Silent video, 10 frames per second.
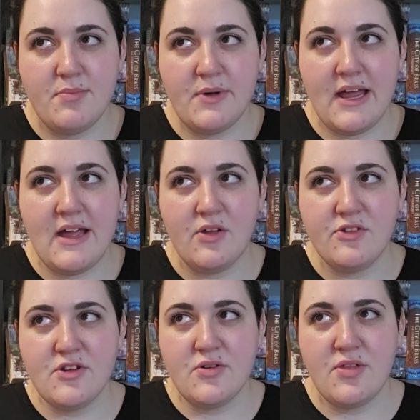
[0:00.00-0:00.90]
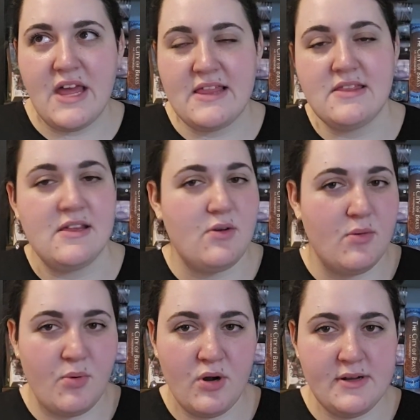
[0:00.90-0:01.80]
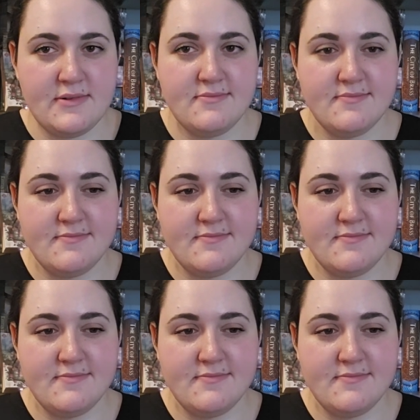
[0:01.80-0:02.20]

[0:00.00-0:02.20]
but I also think that they were important.